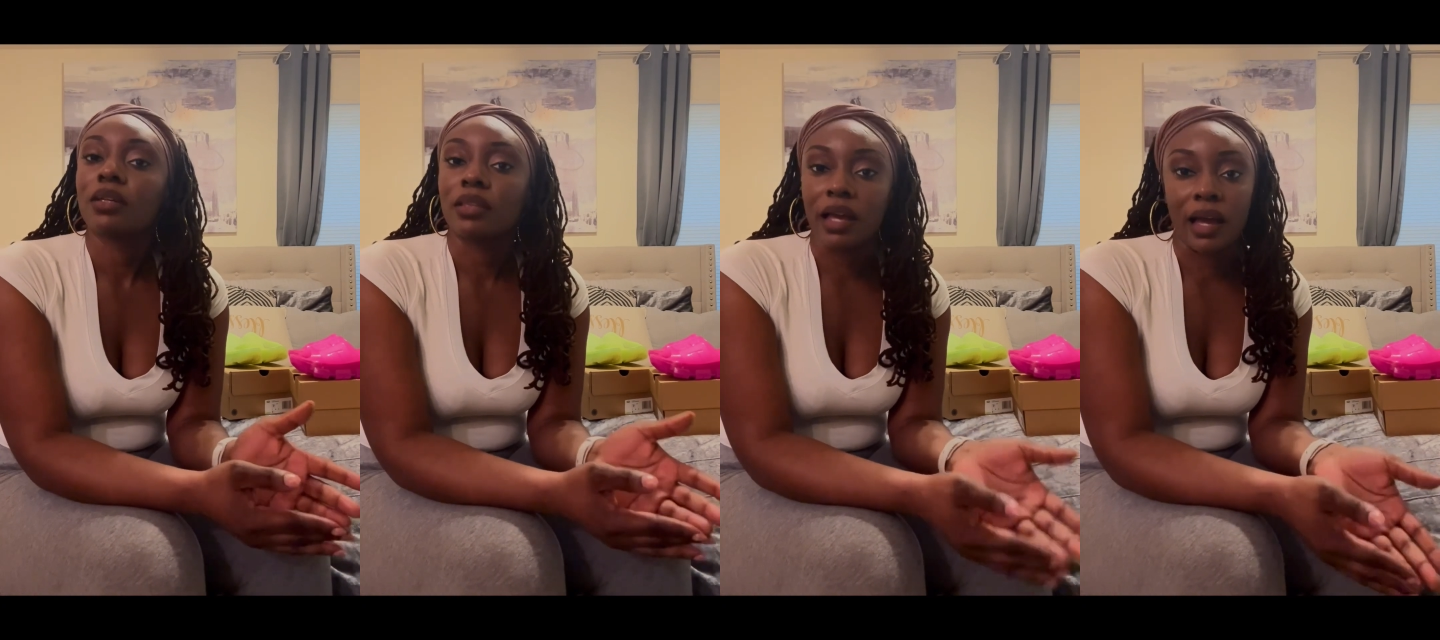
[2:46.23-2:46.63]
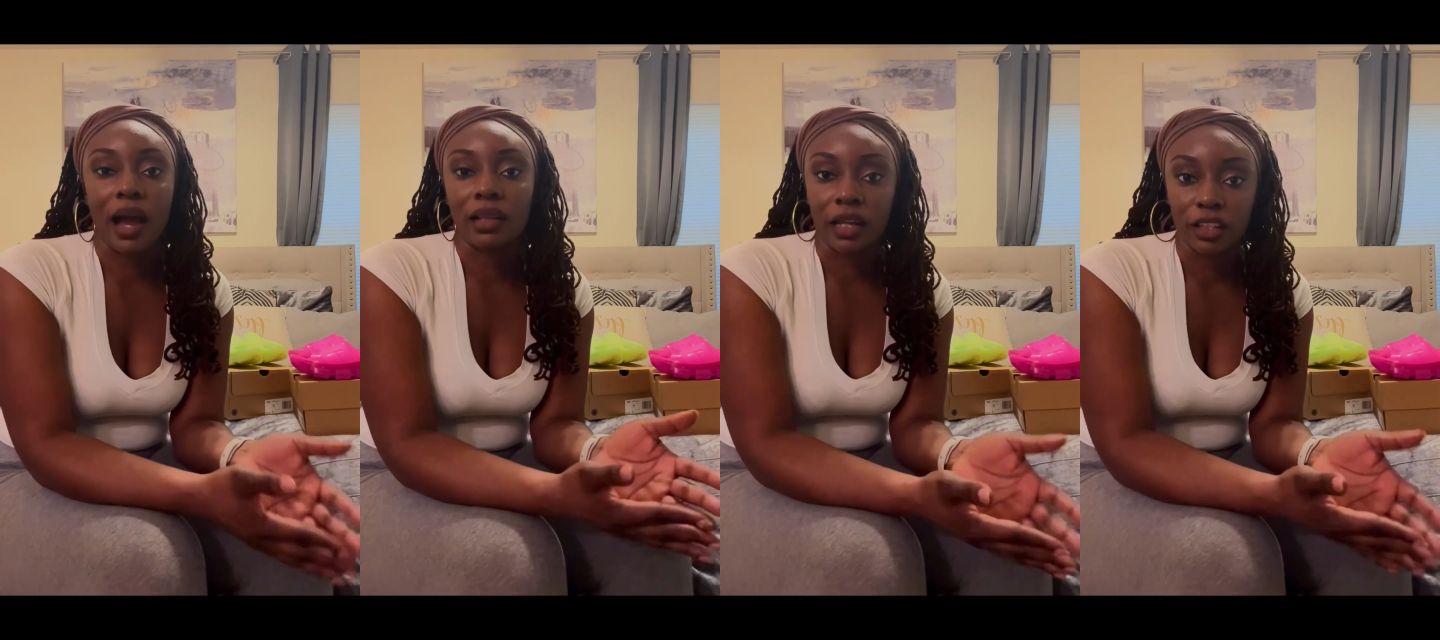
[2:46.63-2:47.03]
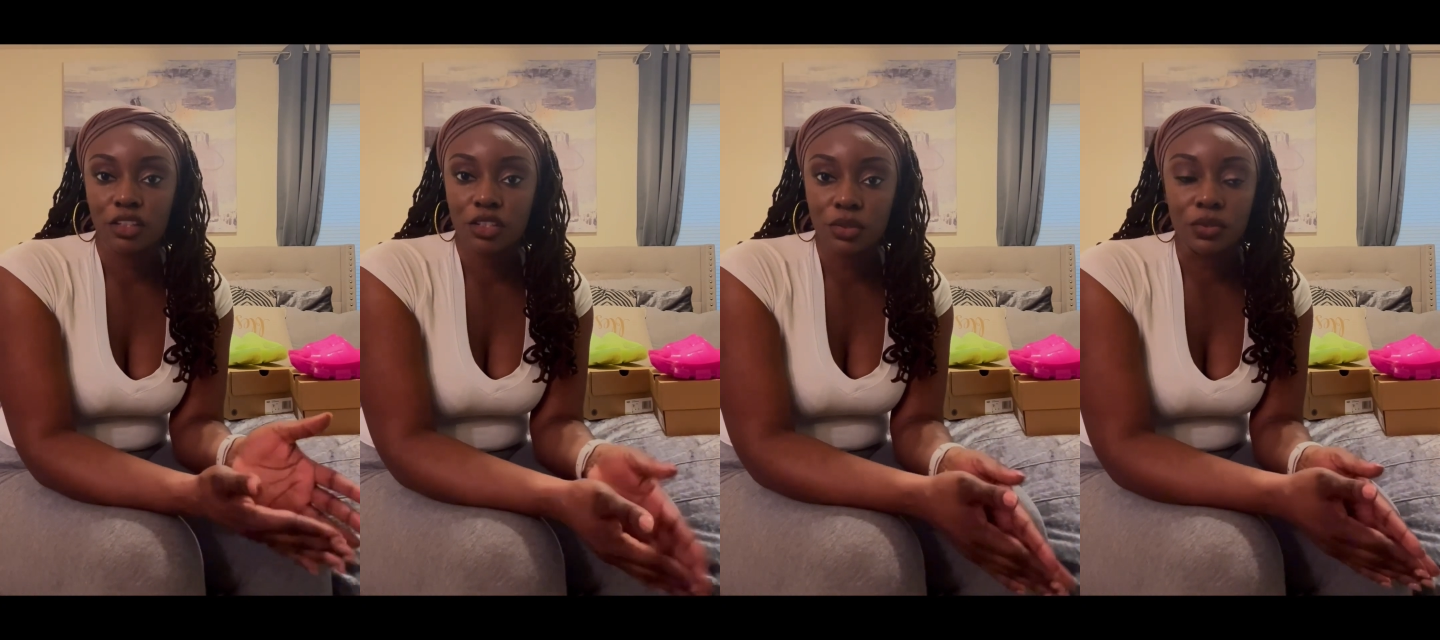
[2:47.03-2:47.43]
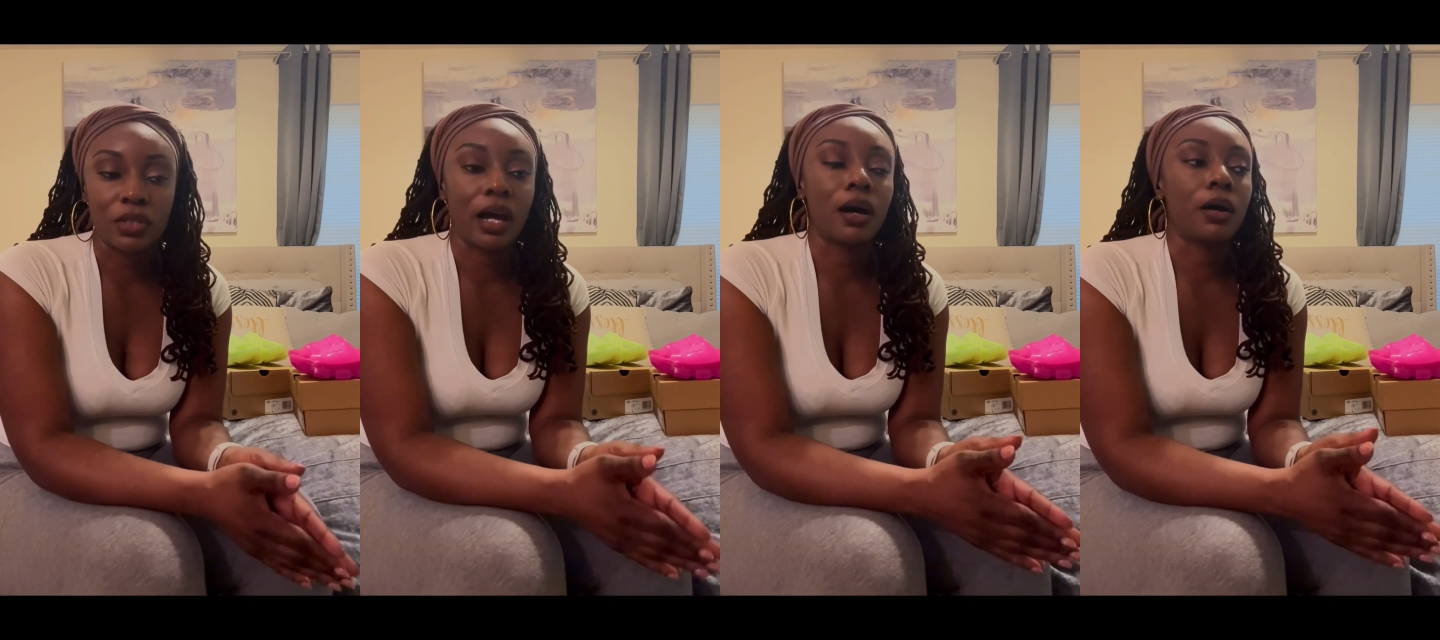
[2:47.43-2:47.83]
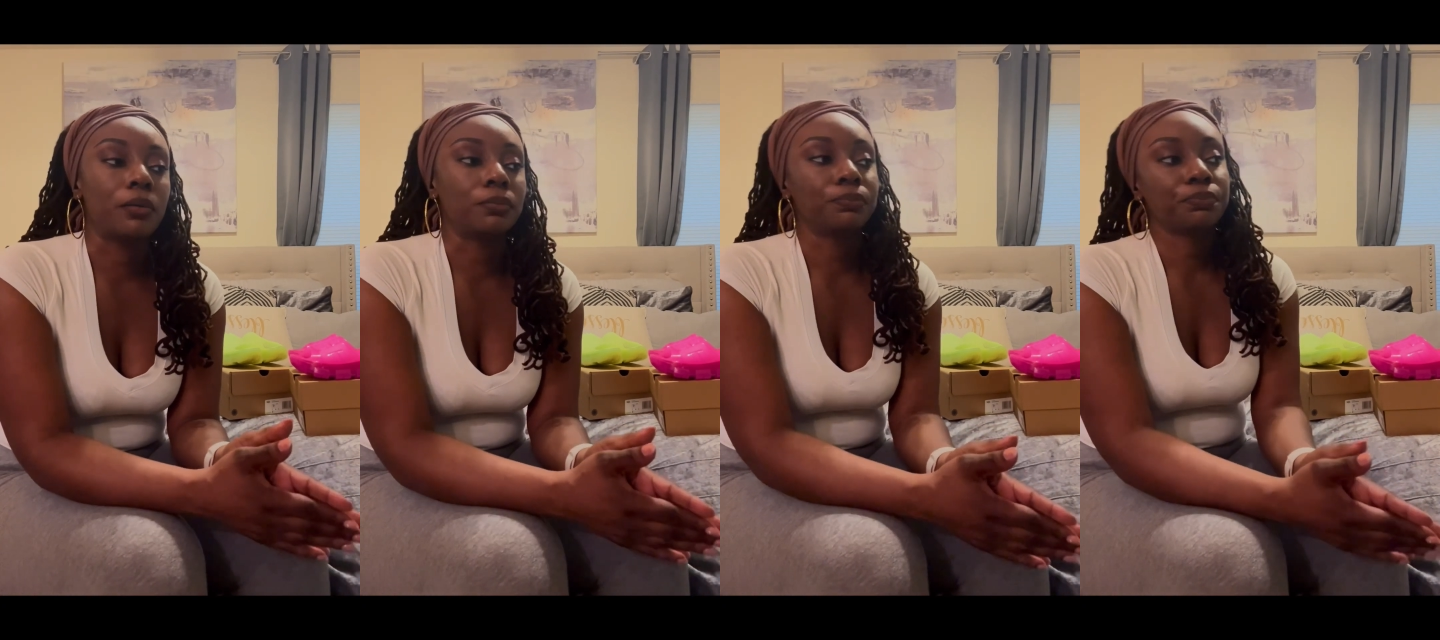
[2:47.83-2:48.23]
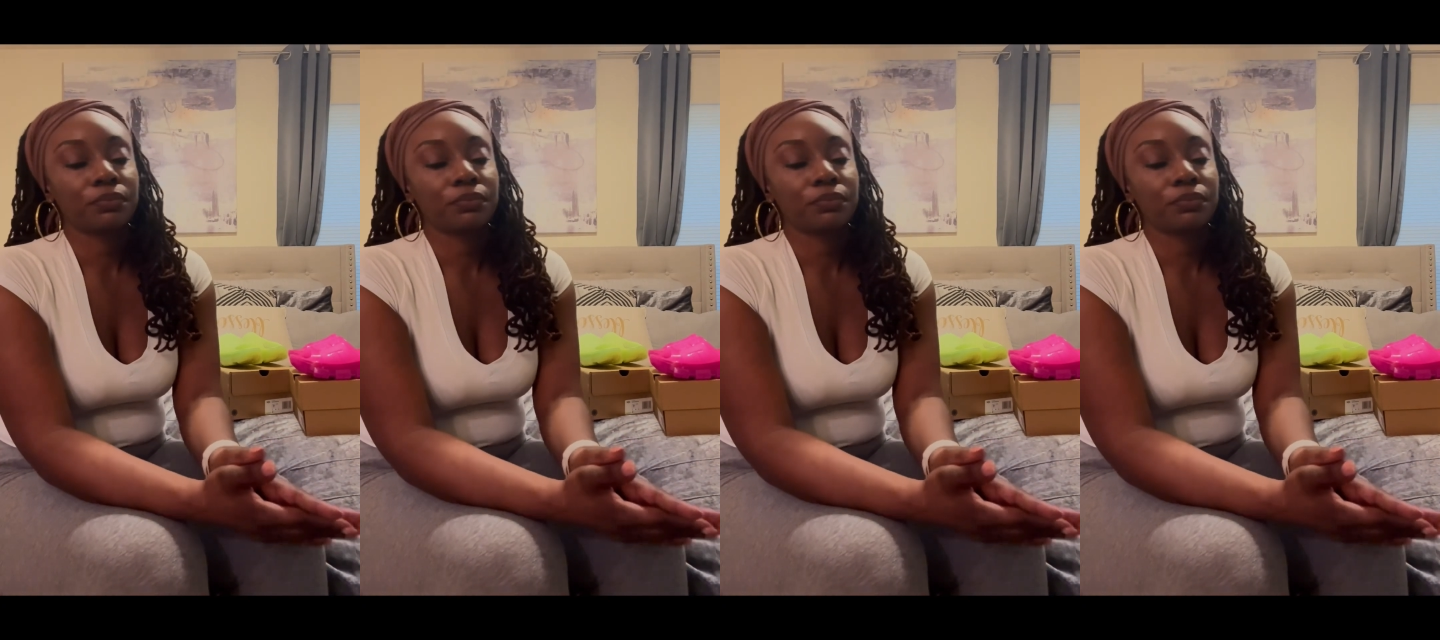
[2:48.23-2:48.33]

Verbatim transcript: that I like the shoes. Um,